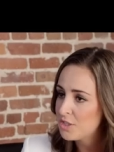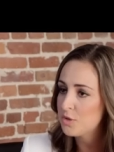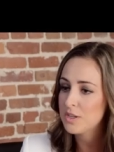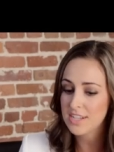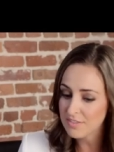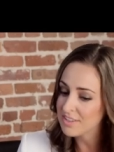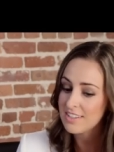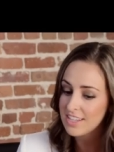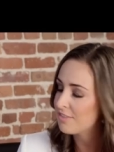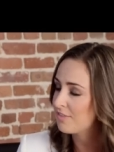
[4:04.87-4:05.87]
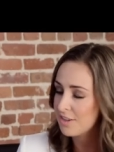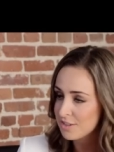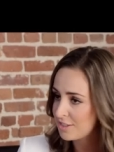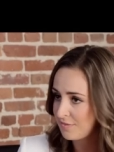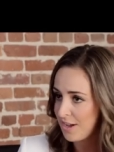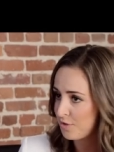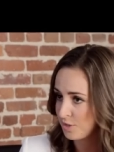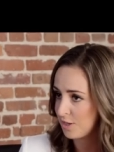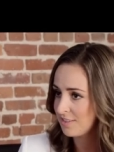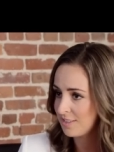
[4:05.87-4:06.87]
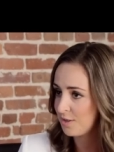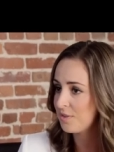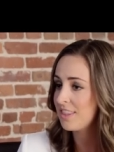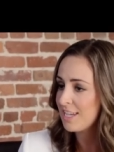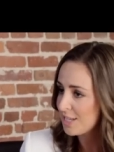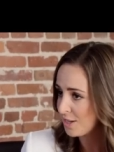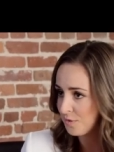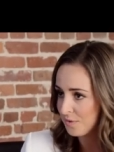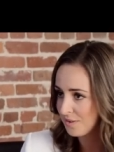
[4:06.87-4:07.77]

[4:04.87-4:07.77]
You are definitely a fearless founder, so thank you.